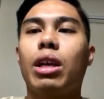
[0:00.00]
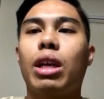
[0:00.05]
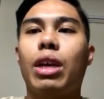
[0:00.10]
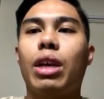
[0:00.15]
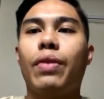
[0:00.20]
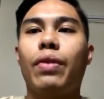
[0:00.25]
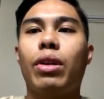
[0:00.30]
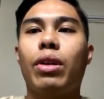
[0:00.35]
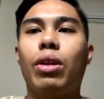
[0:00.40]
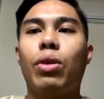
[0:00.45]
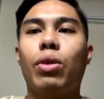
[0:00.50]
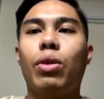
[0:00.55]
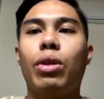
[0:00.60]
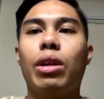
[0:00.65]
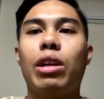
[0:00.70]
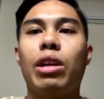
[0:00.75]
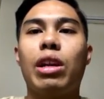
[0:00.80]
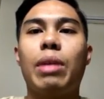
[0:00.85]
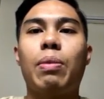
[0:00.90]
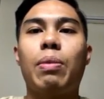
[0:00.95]
even though
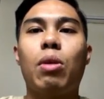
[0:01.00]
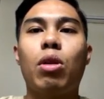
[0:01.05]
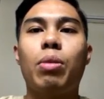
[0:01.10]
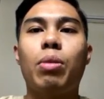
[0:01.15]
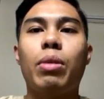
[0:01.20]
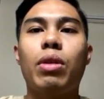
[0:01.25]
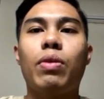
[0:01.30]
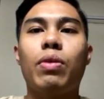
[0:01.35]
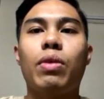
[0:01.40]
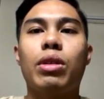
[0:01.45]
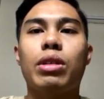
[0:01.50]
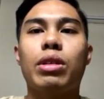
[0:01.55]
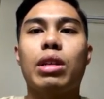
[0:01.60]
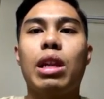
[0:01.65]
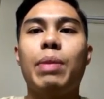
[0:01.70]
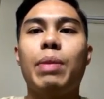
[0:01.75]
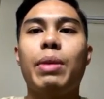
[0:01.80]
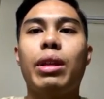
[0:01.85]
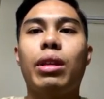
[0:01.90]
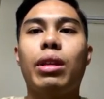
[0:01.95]
the deployment was
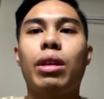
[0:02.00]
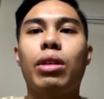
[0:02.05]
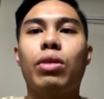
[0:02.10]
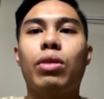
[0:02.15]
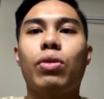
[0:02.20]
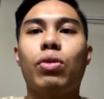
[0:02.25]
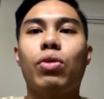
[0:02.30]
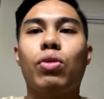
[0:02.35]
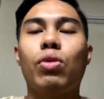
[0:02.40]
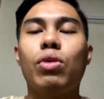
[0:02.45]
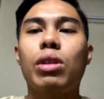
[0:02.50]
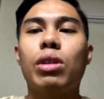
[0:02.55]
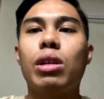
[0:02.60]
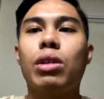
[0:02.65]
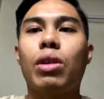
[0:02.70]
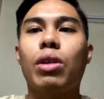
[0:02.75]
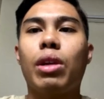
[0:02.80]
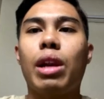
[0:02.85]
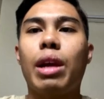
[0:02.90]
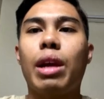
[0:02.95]
limited to Google
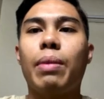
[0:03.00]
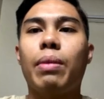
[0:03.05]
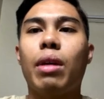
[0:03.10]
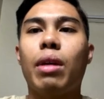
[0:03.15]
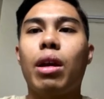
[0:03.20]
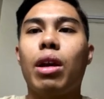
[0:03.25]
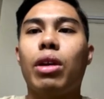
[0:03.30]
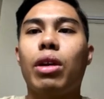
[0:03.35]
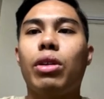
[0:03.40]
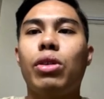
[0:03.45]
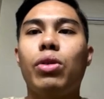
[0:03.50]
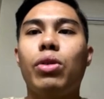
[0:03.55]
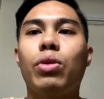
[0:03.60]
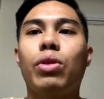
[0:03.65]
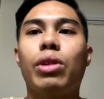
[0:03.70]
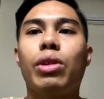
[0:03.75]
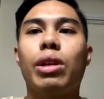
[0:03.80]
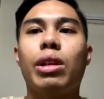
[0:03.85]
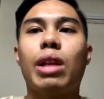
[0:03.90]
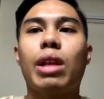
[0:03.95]
Colab due
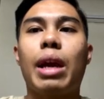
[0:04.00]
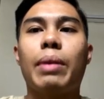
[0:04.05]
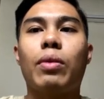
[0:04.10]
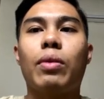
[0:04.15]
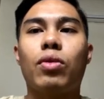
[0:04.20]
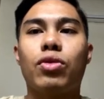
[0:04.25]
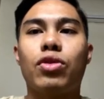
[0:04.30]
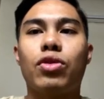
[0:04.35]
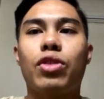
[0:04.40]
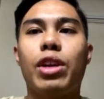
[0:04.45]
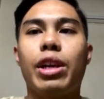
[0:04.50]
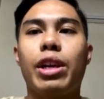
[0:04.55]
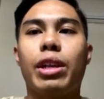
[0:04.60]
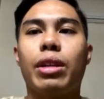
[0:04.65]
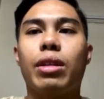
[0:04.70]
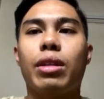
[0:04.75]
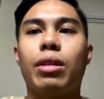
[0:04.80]
to the time constraint.